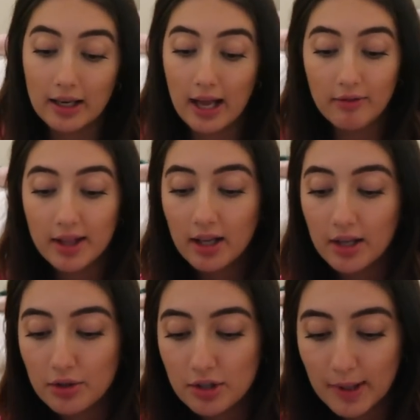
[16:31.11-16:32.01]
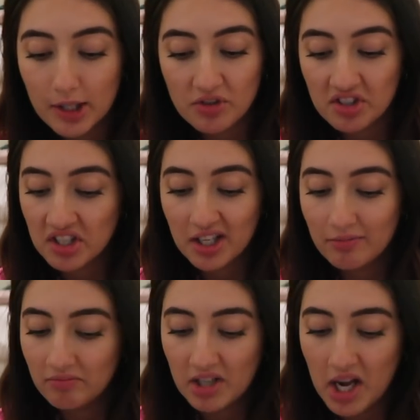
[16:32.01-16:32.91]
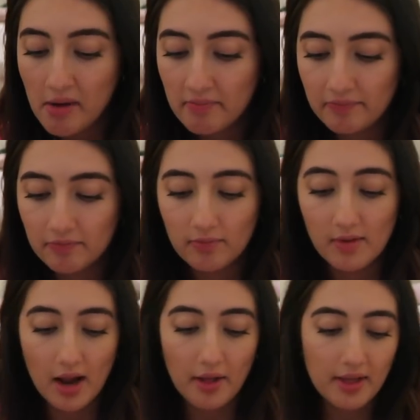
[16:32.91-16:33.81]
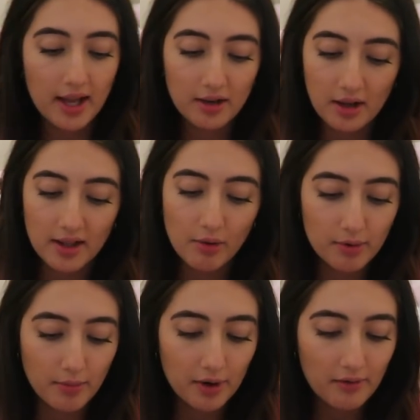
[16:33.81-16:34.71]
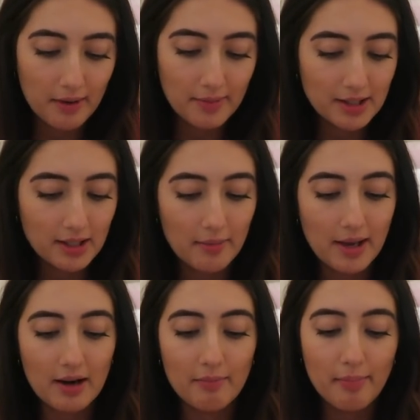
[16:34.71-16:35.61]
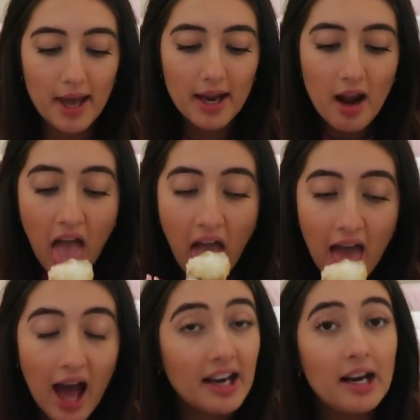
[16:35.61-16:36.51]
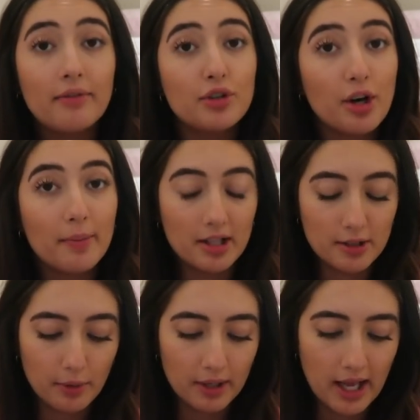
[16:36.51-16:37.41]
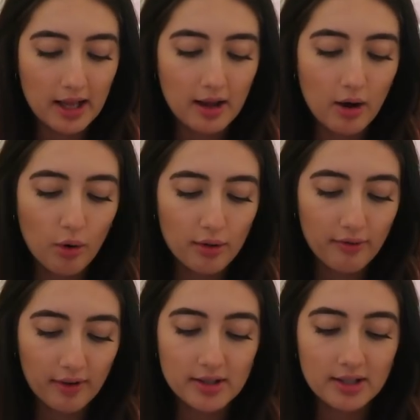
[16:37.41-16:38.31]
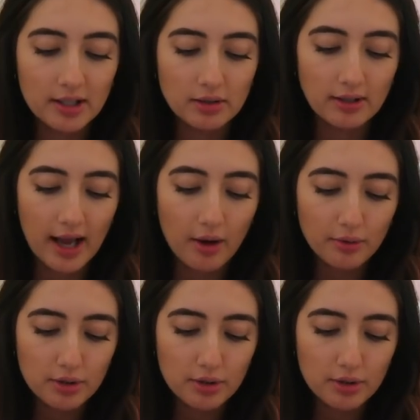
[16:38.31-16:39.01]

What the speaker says: Everything I used to be interested in, nothing. Nothing would motivate me to get me out of bed. I didn't have a job at this point either, or the friends that I do now.